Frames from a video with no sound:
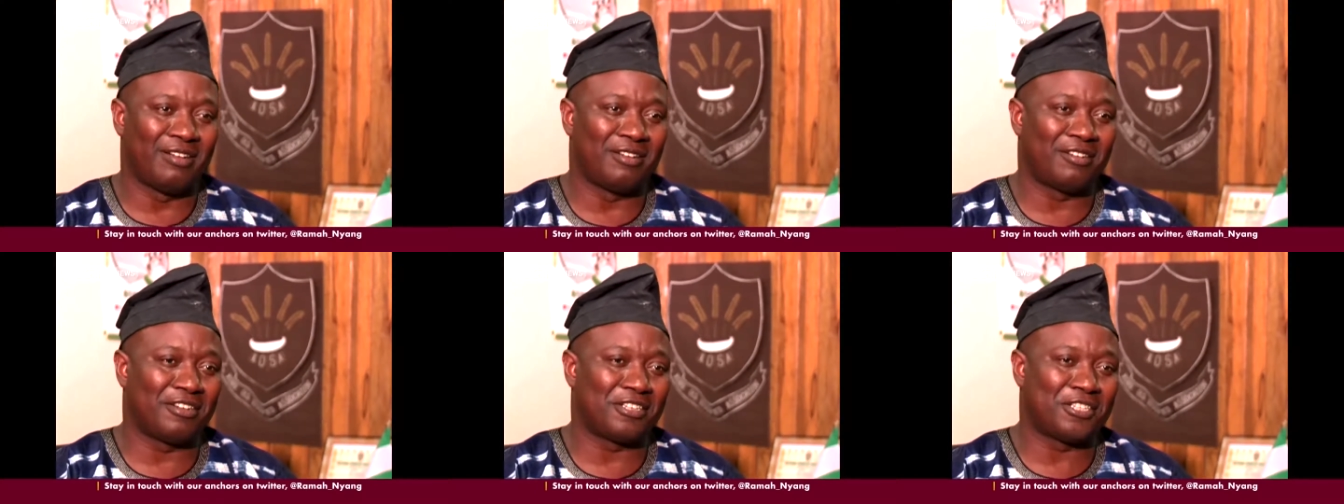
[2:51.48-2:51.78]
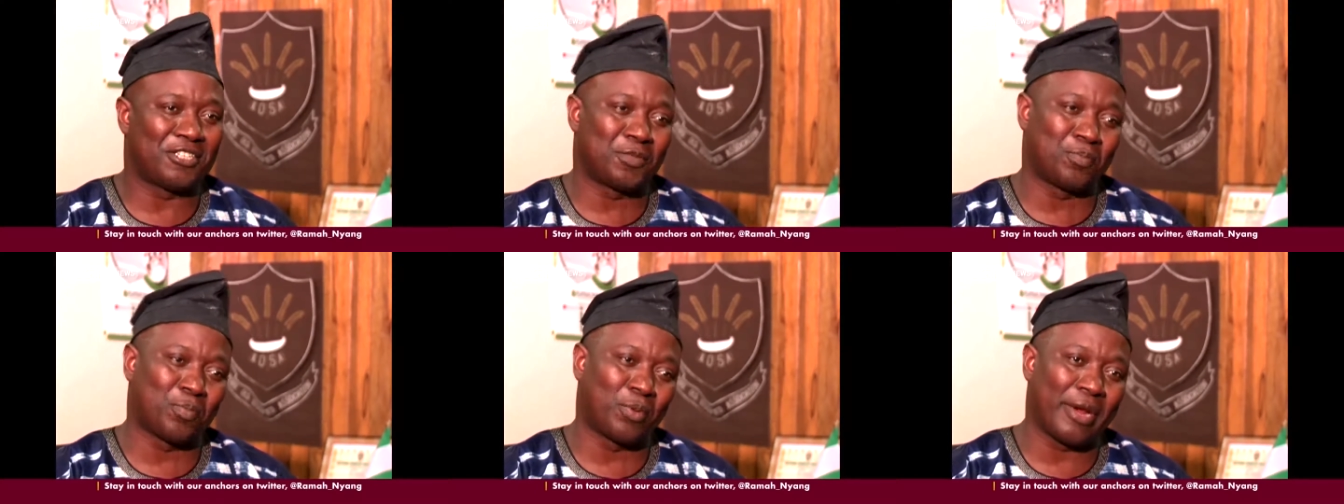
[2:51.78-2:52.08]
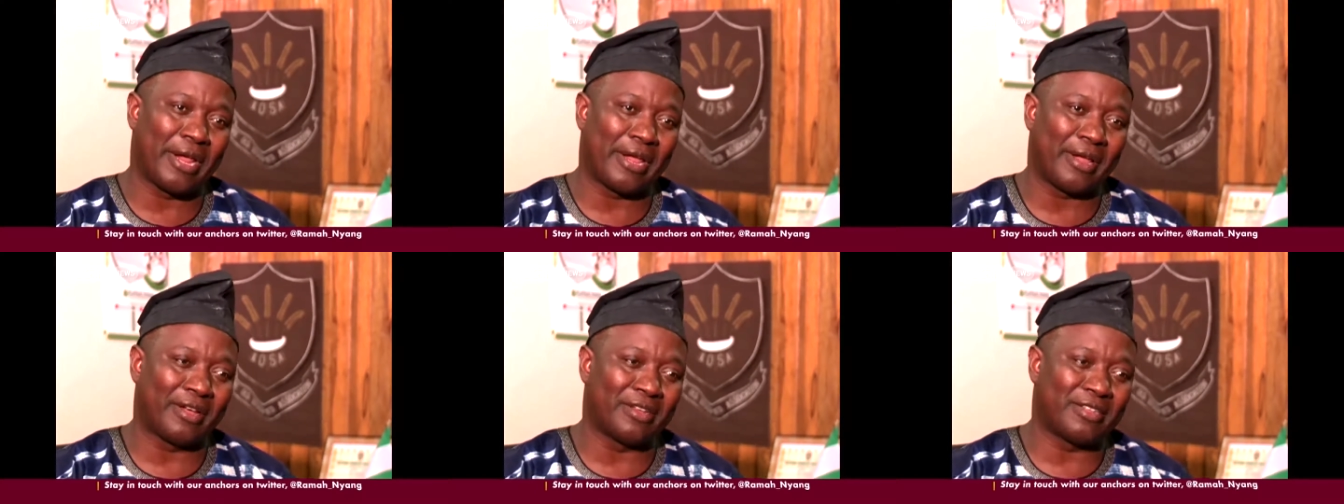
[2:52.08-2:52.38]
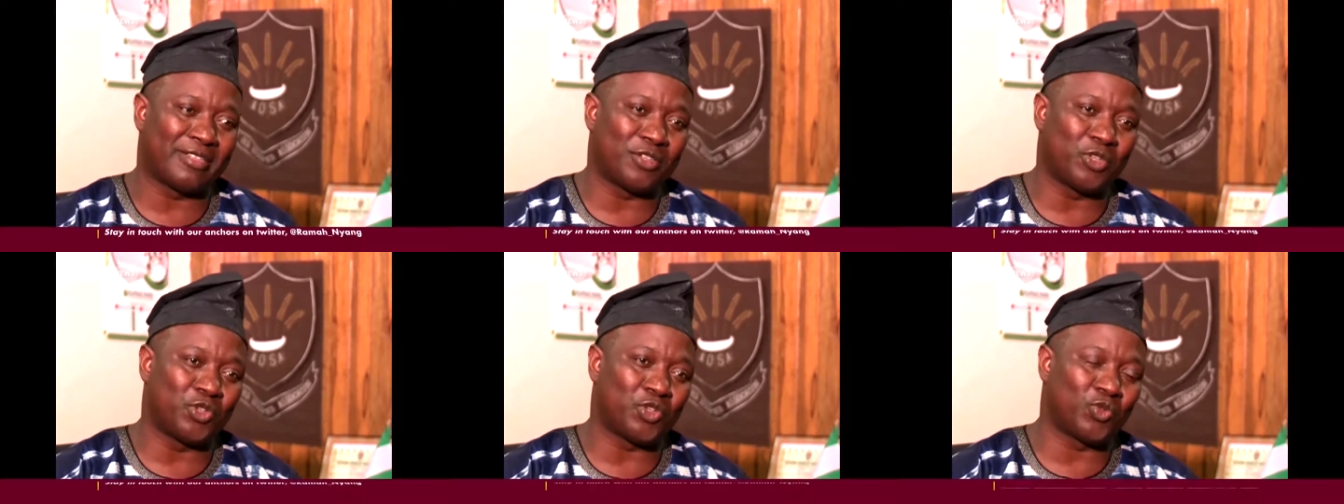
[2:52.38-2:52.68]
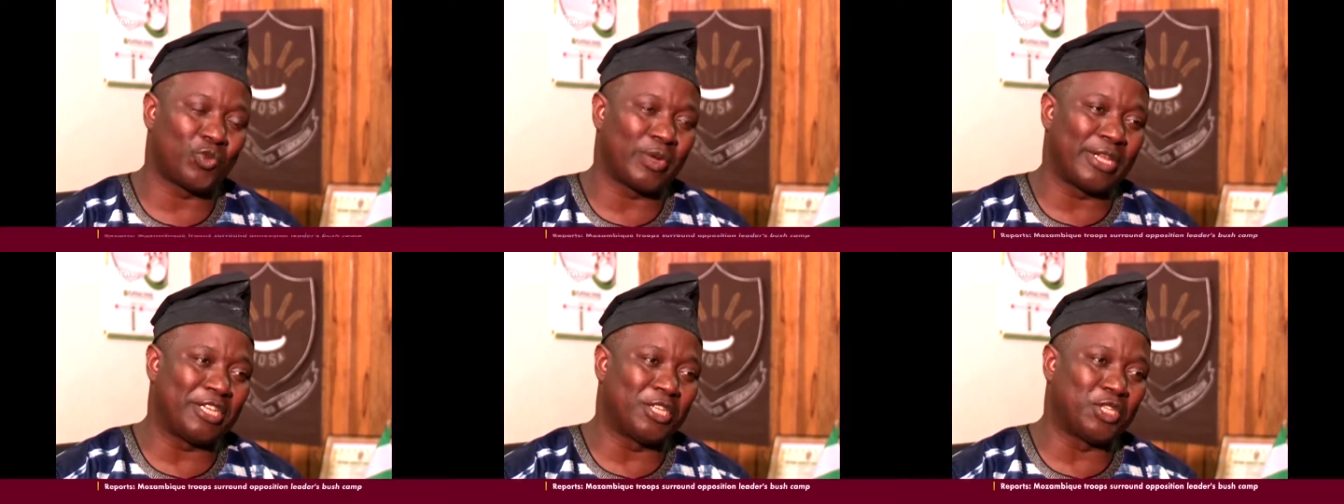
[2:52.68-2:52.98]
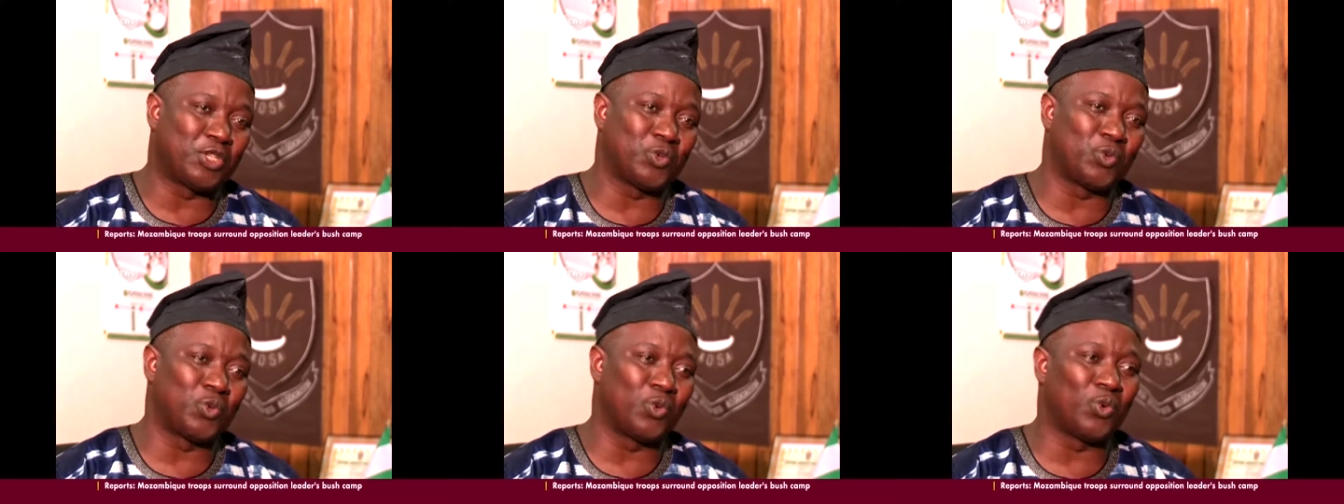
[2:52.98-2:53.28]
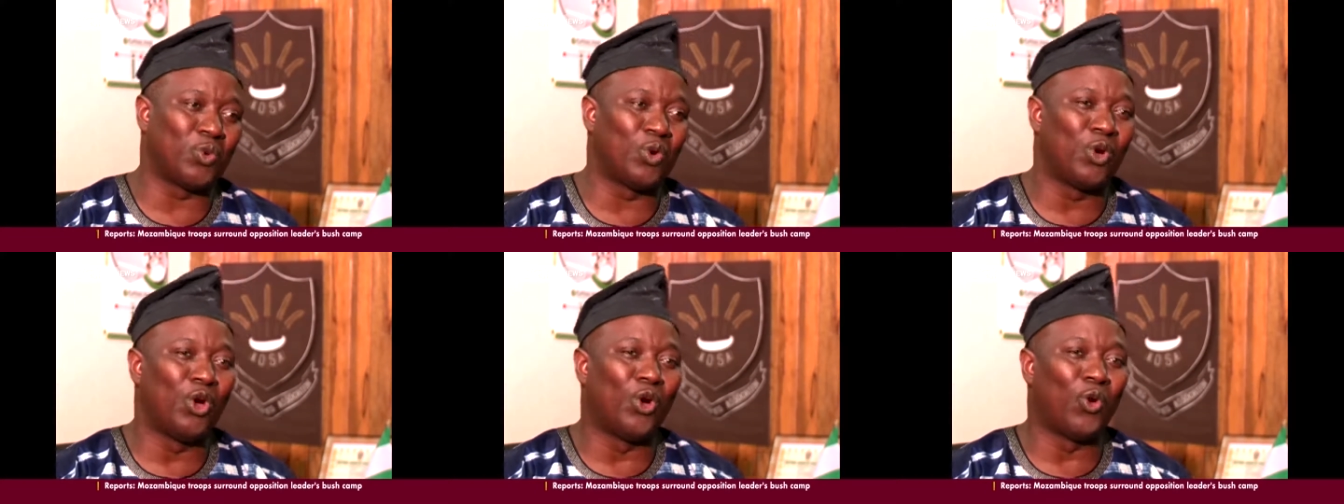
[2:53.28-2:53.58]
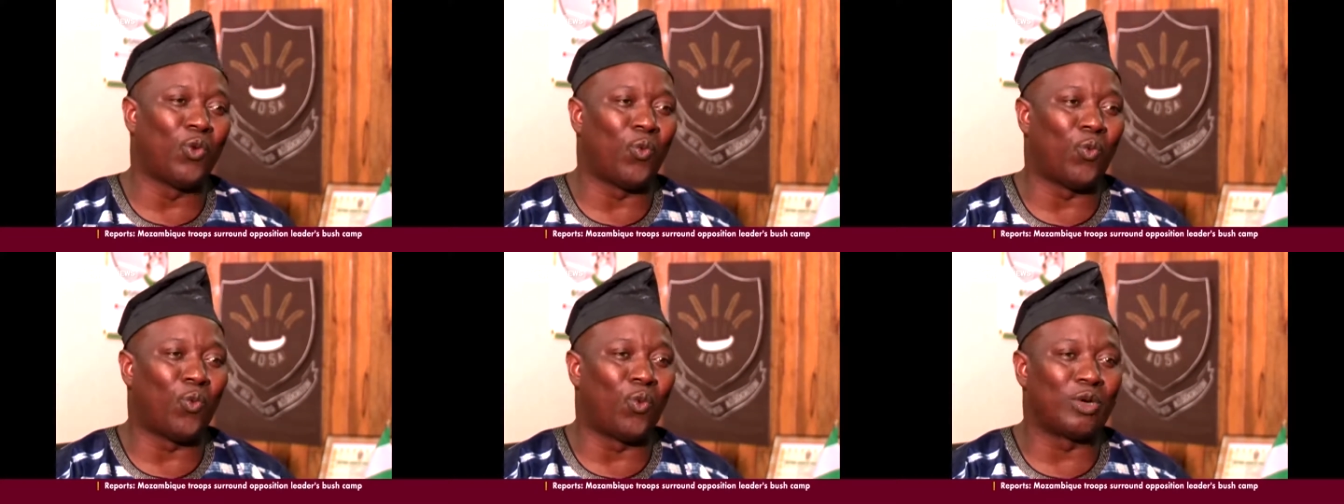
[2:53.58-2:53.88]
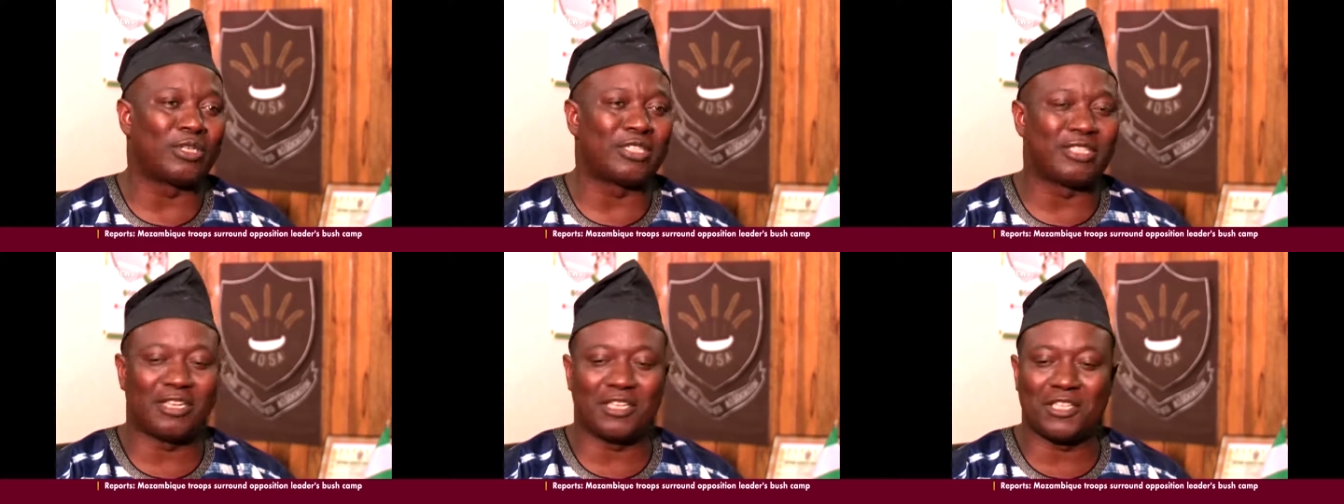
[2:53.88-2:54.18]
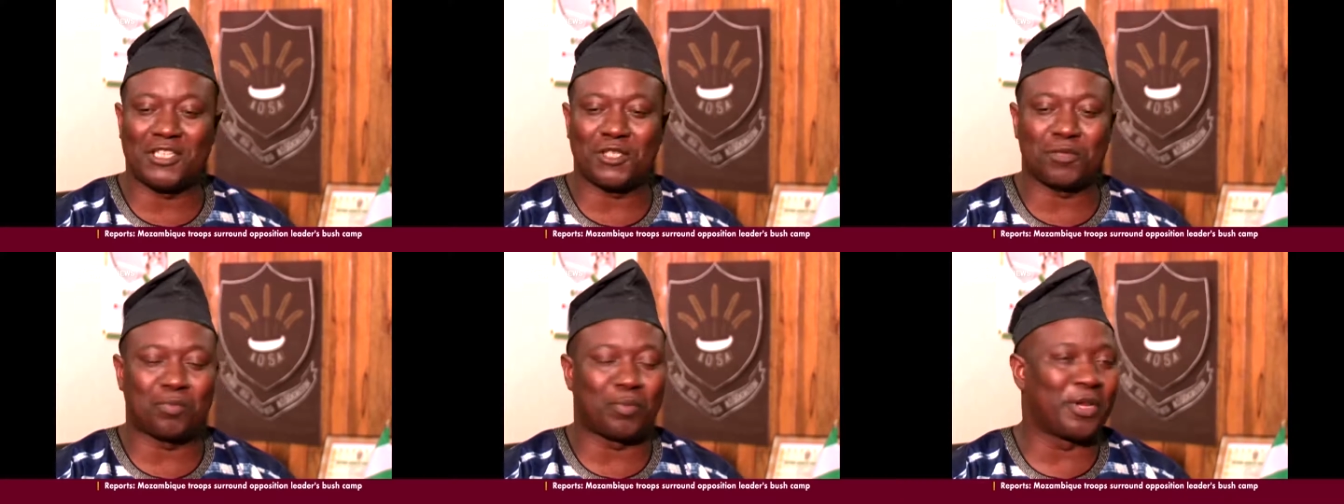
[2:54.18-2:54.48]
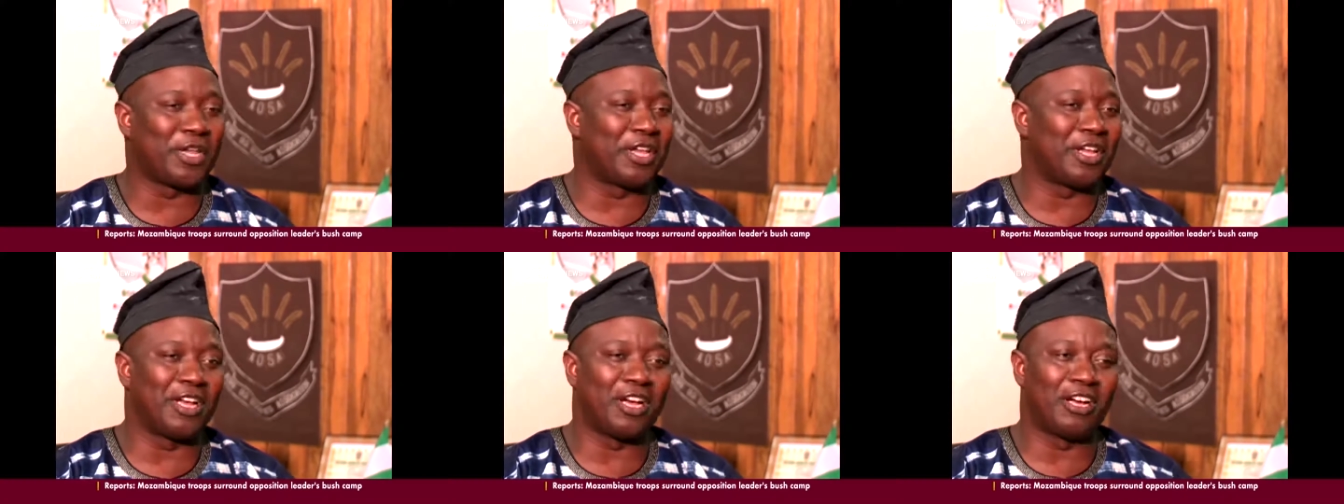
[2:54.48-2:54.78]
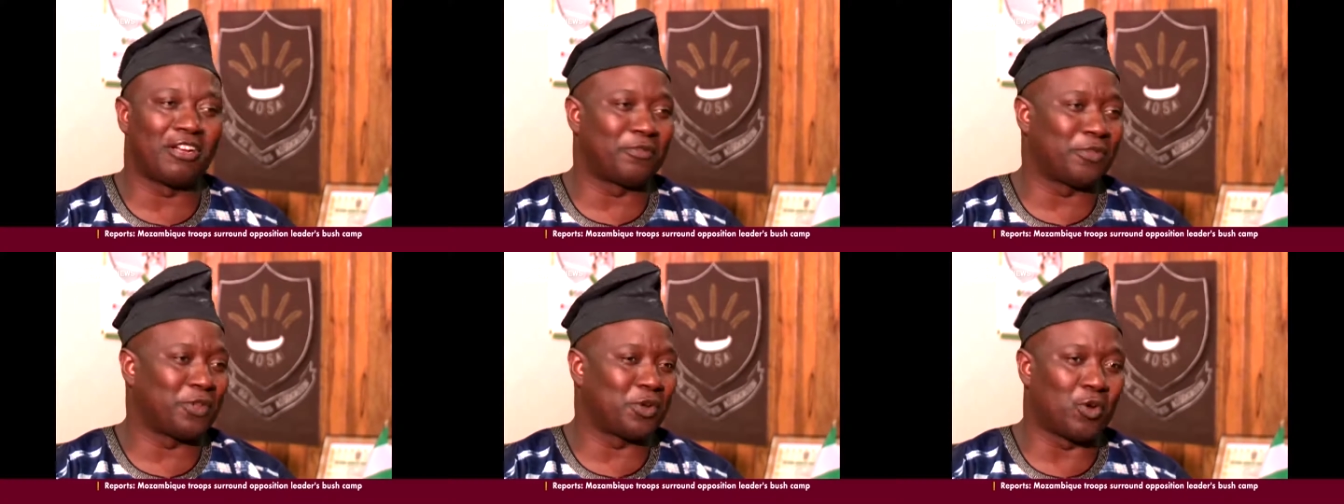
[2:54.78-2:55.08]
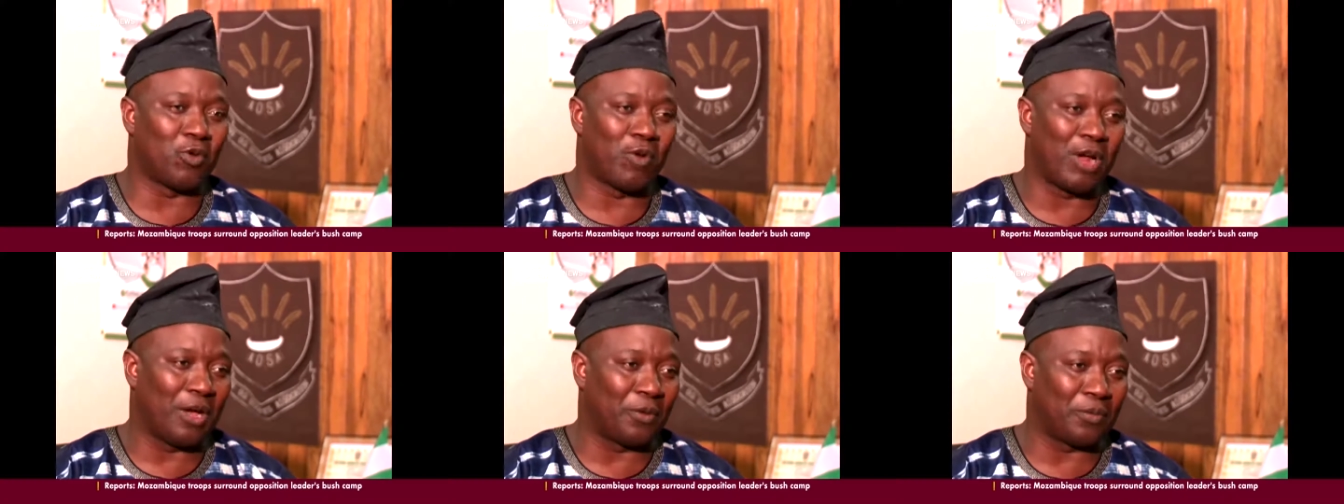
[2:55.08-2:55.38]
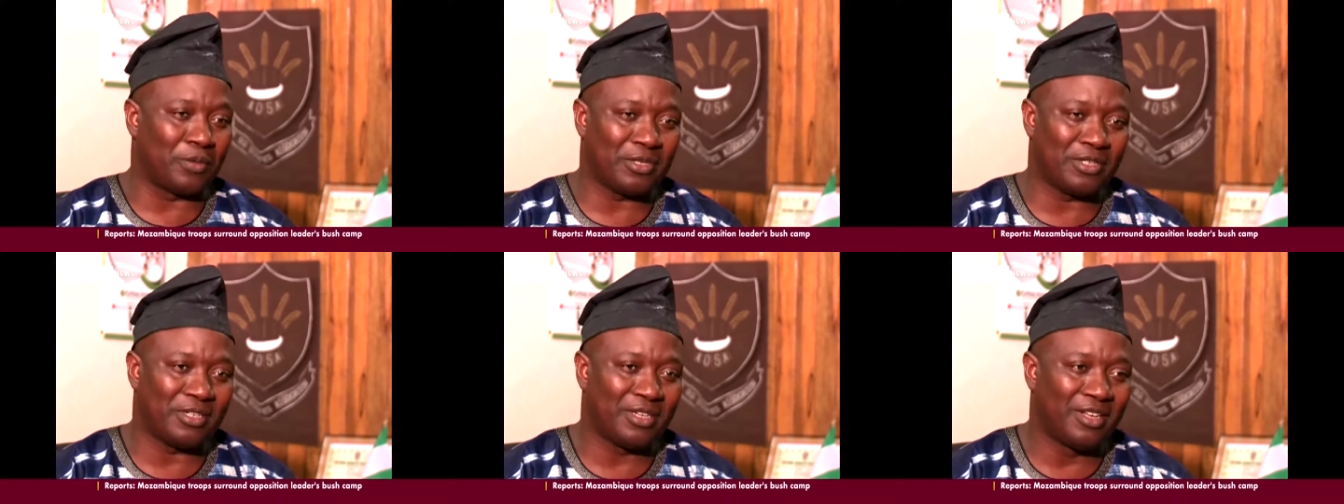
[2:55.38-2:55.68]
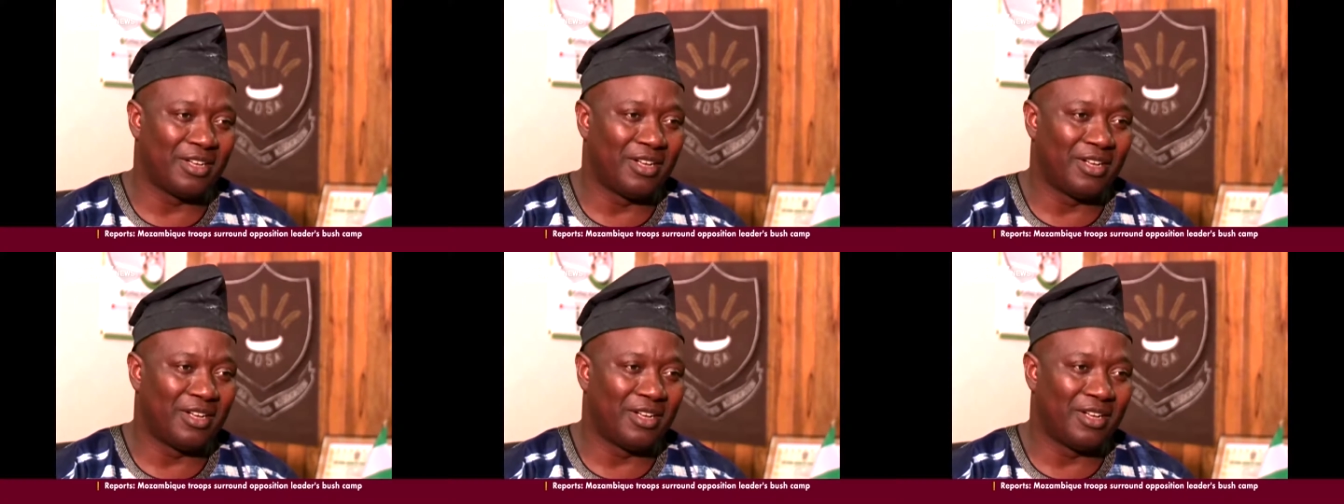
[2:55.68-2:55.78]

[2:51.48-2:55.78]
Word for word: It's related to water springing out of the ground.